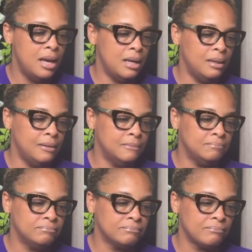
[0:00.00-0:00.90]
Um,
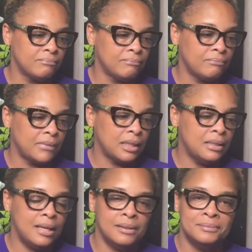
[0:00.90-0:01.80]

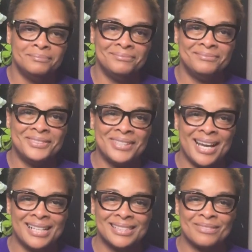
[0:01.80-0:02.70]
yeah, you
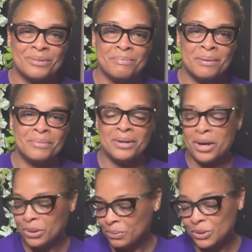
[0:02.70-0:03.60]
guys remember
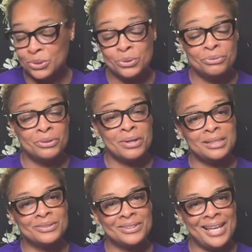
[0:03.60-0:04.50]
only what you do for
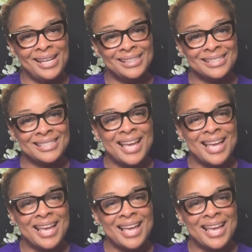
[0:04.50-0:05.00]
Christ will last.